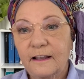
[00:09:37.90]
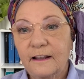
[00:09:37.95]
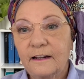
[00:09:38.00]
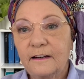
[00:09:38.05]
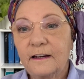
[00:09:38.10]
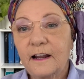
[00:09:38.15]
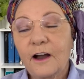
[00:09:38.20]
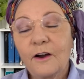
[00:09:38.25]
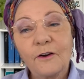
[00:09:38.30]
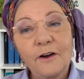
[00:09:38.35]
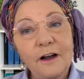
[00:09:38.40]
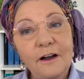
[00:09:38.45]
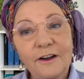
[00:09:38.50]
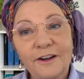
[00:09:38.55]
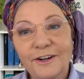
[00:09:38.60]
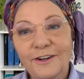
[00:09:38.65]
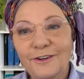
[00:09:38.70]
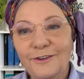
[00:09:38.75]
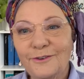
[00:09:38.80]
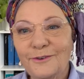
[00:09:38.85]

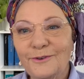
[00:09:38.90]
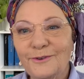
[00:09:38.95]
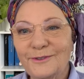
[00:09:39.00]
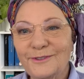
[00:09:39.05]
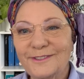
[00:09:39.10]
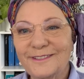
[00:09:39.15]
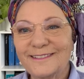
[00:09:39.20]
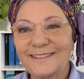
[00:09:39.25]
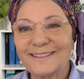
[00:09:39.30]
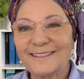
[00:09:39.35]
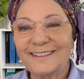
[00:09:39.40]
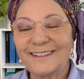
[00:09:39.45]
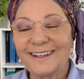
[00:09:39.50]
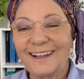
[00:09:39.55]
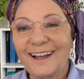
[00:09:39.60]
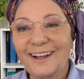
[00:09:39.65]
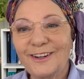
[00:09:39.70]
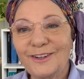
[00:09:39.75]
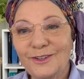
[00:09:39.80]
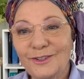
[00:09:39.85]
Noahide laws
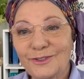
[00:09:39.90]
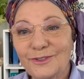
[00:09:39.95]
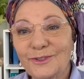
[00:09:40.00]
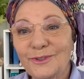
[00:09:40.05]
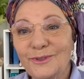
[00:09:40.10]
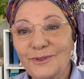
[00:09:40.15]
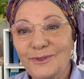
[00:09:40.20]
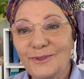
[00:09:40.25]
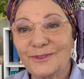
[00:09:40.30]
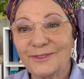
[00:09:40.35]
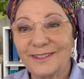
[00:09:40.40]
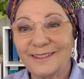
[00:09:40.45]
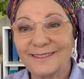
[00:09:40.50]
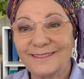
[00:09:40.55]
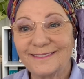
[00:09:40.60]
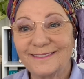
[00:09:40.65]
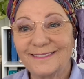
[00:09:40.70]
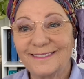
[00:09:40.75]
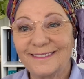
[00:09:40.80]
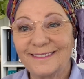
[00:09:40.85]
are not taught
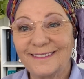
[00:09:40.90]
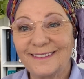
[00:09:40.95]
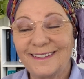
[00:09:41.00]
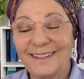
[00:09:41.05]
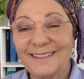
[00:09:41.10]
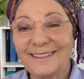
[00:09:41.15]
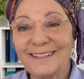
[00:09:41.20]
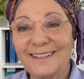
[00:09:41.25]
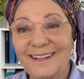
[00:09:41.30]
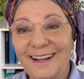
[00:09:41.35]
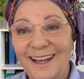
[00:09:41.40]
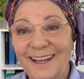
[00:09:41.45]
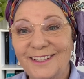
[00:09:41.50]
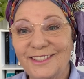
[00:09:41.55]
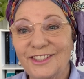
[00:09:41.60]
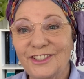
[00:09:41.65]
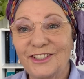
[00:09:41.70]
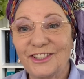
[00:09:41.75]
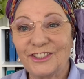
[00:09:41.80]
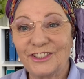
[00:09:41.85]
in
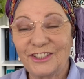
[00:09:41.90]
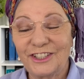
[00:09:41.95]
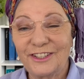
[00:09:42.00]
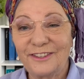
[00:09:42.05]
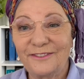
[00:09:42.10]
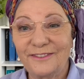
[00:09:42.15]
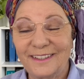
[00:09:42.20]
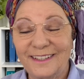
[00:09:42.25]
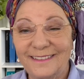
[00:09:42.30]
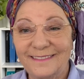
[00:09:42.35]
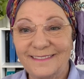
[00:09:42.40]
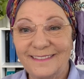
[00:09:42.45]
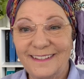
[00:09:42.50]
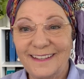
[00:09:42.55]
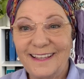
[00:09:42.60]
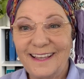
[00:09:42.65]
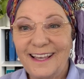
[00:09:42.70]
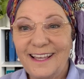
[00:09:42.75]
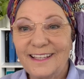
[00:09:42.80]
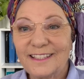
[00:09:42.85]
today's yeshiva.
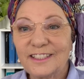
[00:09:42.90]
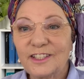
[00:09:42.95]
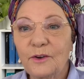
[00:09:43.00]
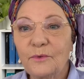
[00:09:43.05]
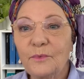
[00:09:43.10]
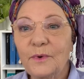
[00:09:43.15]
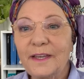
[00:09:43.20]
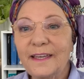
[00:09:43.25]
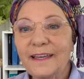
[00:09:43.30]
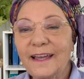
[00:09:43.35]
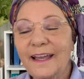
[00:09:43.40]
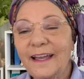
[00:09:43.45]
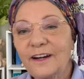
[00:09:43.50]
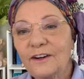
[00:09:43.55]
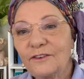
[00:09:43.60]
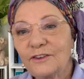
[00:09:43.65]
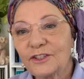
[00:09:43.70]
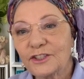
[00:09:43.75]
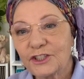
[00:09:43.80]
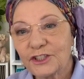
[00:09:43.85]
So we
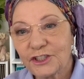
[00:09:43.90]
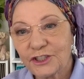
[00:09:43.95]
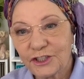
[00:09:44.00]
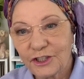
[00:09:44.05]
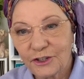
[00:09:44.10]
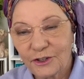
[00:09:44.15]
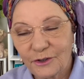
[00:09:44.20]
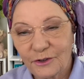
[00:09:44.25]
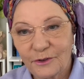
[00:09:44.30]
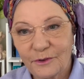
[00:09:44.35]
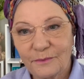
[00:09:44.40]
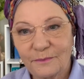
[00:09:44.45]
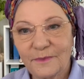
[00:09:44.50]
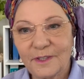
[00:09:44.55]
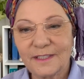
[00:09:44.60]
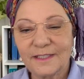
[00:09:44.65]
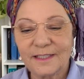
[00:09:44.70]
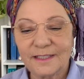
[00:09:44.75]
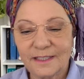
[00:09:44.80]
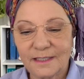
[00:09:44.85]
cannot assume,
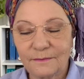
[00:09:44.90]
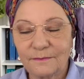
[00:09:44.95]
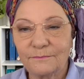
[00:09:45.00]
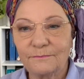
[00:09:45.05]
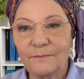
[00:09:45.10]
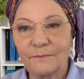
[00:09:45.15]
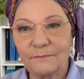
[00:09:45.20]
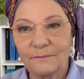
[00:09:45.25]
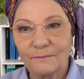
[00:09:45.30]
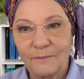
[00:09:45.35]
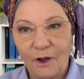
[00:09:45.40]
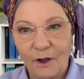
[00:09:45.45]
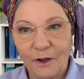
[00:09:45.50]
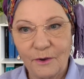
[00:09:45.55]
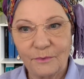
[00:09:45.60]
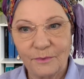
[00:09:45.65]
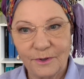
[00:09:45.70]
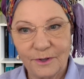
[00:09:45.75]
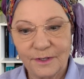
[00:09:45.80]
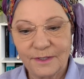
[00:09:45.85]
this is my
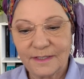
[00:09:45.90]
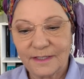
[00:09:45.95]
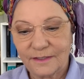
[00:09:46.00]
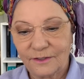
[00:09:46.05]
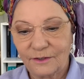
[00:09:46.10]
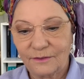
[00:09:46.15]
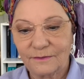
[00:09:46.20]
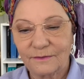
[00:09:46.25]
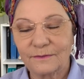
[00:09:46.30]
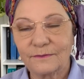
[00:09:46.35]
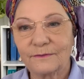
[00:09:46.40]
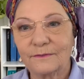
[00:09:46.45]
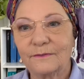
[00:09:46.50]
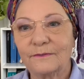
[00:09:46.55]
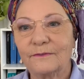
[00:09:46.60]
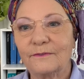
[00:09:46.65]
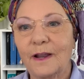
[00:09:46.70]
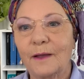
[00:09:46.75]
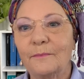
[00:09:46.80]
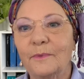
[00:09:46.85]
words, not
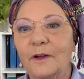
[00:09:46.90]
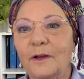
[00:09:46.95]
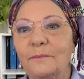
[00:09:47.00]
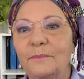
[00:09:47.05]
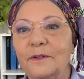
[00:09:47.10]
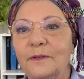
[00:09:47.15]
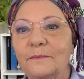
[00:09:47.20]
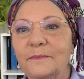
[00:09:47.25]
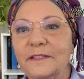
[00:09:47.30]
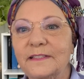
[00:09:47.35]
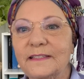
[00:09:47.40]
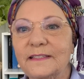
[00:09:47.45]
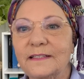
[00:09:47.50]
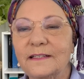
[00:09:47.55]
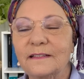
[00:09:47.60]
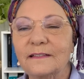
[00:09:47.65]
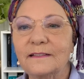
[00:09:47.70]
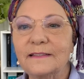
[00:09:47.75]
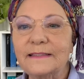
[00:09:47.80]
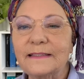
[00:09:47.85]
Rabbi
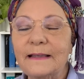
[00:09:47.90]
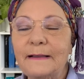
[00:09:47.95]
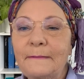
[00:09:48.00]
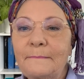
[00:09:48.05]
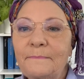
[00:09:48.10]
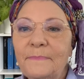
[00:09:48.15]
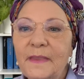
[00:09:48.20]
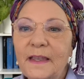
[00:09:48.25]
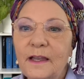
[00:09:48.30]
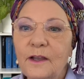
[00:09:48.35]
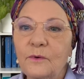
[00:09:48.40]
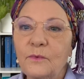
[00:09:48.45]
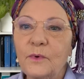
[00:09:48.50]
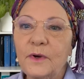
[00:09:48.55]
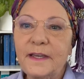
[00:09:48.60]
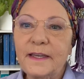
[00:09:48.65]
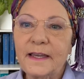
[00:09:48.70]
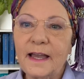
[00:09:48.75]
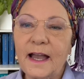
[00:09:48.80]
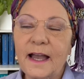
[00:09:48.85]
Blumenstiel's,
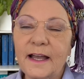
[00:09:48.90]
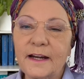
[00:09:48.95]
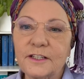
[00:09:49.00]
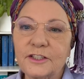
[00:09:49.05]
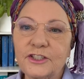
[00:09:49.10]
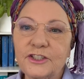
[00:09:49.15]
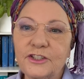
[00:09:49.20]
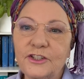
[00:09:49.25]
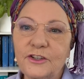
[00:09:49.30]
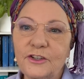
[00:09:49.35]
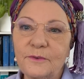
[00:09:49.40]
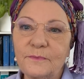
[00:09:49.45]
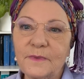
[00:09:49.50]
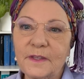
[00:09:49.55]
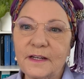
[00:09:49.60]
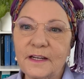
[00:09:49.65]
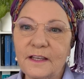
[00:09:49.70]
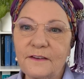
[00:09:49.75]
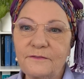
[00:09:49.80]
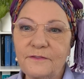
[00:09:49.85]
we can't assume
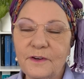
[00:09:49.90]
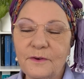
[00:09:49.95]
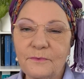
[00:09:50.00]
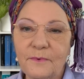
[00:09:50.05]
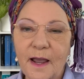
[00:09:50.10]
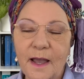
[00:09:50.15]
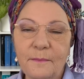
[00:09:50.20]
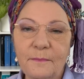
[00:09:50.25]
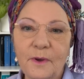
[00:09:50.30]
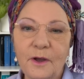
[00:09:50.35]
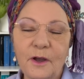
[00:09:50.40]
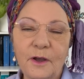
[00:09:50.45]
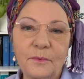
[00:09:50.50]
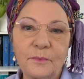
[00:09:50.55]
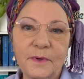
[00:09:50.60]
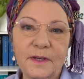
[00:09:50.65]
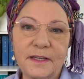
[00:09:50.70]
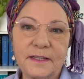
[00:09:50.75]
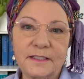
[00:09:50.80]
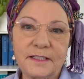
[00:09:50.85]
that every rabbi
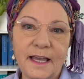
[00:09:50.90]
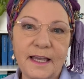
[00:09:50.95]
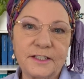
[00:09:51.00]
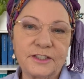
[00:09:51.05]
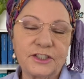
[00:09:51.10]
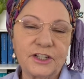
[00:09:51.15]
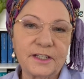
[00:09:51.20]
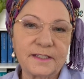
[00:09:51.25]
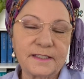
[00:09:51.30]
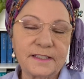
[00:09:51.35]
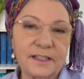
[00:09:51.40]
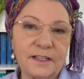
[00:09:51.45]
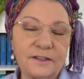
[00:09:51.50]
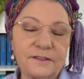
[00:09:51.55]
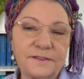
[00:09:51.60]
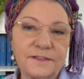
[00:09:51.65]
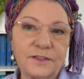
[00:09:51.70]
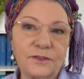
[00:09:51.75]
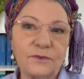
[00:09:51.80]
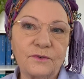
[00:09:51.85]
we attach
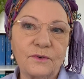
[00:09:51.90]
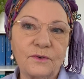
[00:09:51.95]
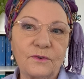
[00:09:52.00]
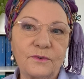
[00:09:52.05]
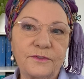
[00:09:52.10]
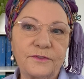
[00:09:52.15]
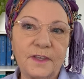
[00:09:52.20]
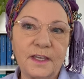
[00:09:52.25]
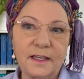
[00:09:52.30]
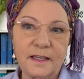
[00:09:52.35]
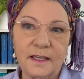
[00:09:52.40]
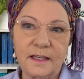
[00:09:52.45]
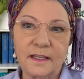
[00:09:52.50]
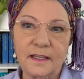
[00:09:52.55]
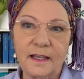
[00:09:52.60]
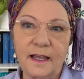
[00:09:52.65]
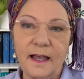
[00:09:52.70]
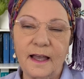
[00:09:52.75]
ourselves or think